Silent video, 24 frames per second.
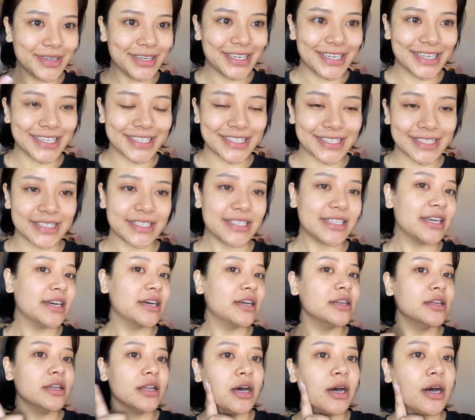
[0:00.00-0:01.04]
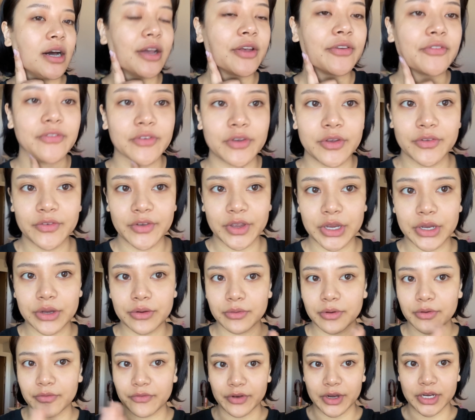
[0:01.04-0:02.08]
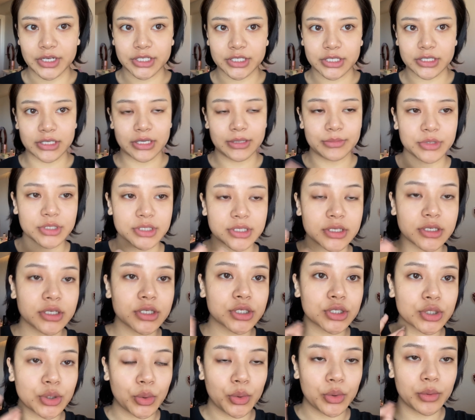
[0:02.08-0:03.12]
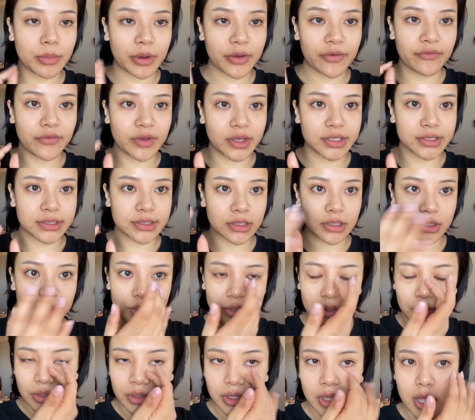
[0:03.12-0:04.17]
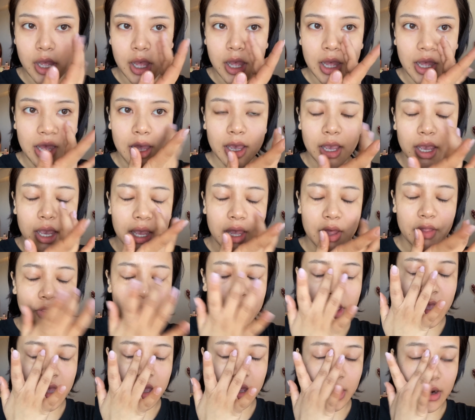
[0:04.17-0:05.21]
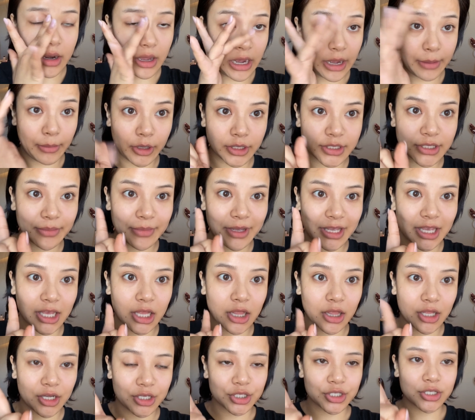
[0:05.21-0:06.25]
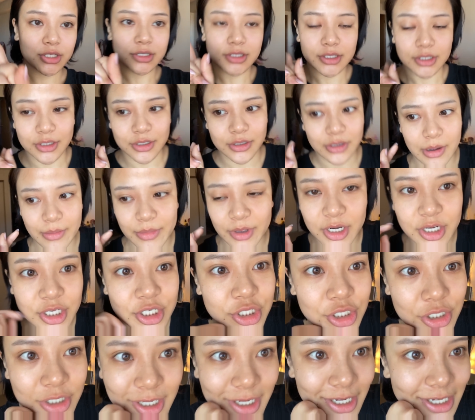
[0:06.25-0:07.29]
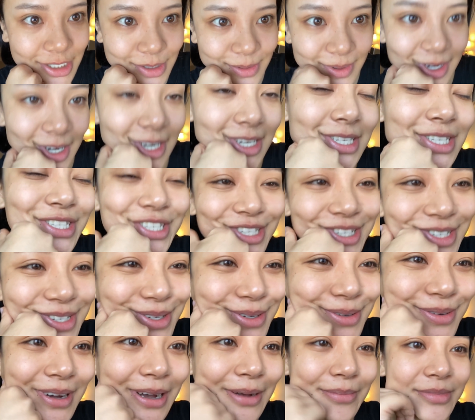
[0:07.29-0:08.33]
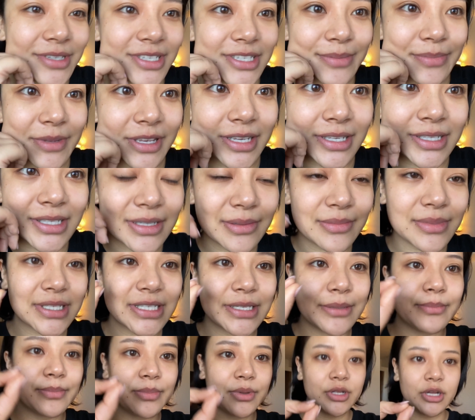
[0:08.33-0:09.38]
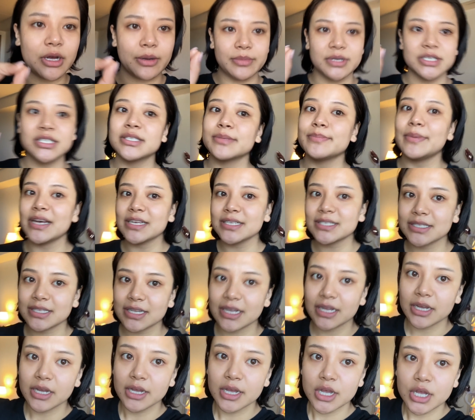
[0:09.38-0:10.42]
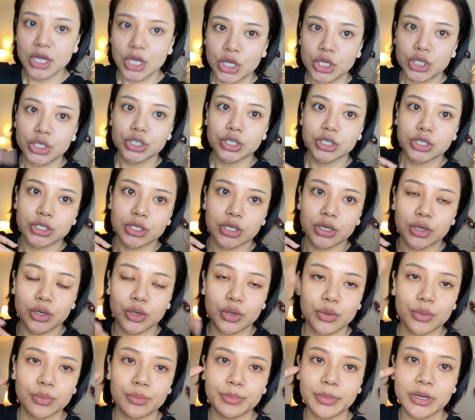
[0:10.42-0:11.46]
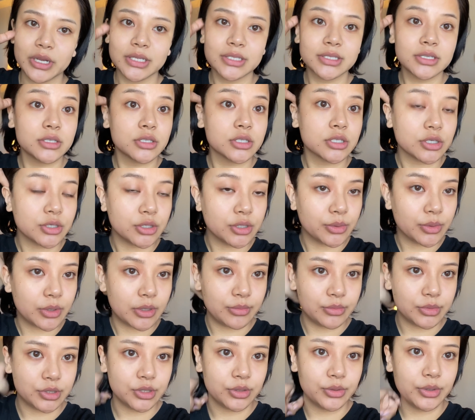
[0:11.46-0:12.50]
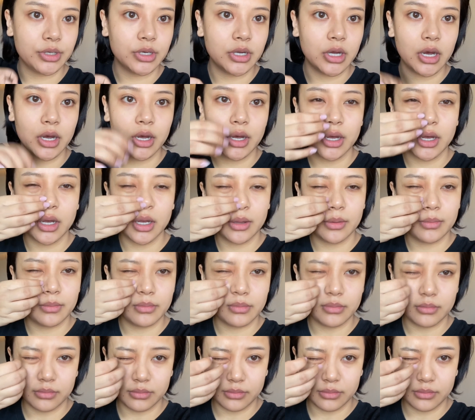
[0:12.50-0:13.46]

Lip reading: It's done. I feel very refreshed. I'm just going to tone my face a little. And then I'm also making lunch, so I'm gonna show you guys what I do. I'm just making some simple hummus pasta, so but also I'll show you what I'm doing. And